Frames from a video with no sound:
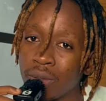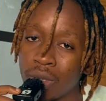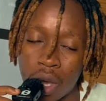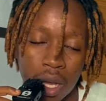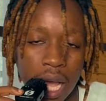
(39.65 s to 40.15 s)

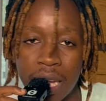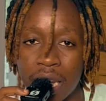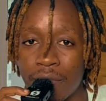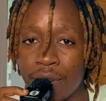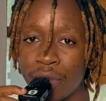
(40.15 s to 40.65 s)
doc, I
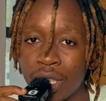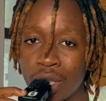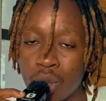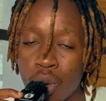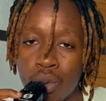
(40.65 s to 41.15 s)
never really
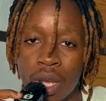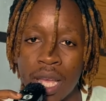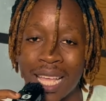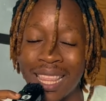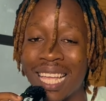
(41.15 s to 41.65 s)
saw
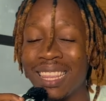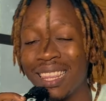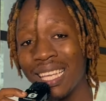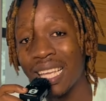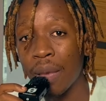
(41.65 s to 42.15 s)
that
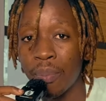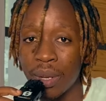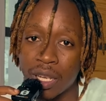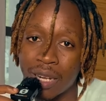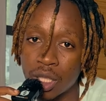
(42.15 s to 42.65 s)
thing happening, right?